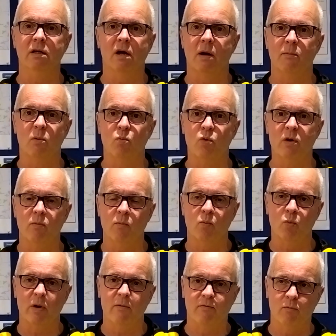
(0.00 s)
I mean,
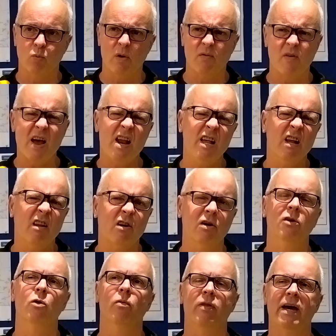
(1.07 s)
we're fairly
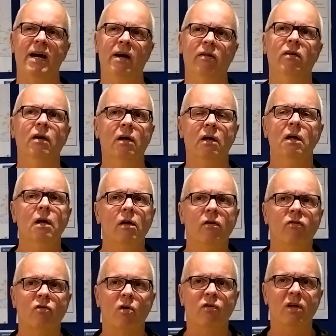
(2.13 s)
aligned on that.
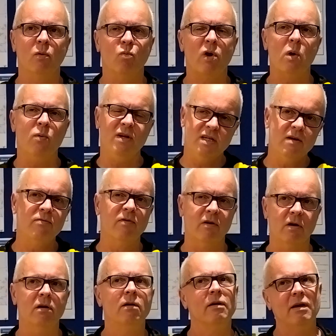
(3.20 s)
So I think where we
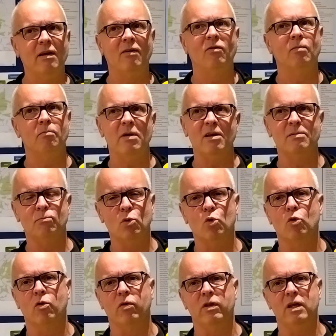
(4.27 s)
differ is more
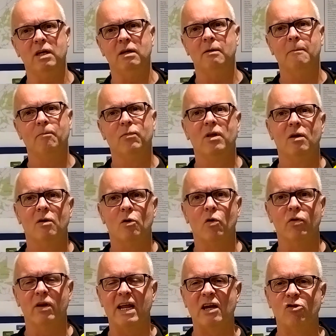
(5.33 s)
on the
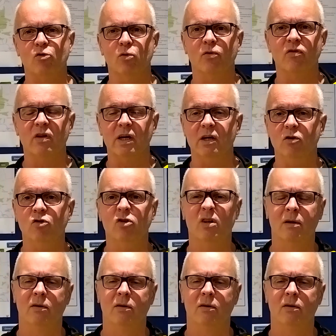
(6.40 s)
national stage.